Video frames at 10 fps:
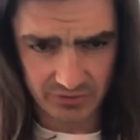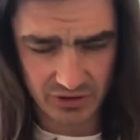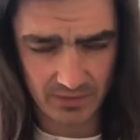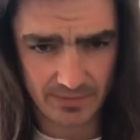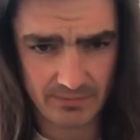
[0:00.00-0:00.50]

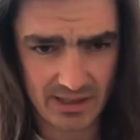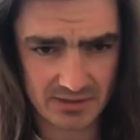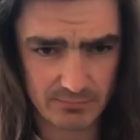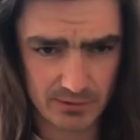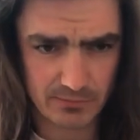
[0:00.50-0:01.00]
shop and
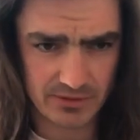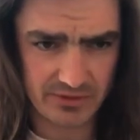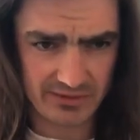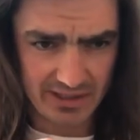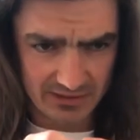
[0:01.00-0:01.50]
master built ones
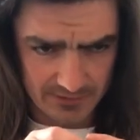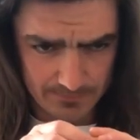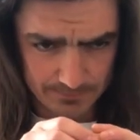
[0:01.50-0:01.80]
are excellent.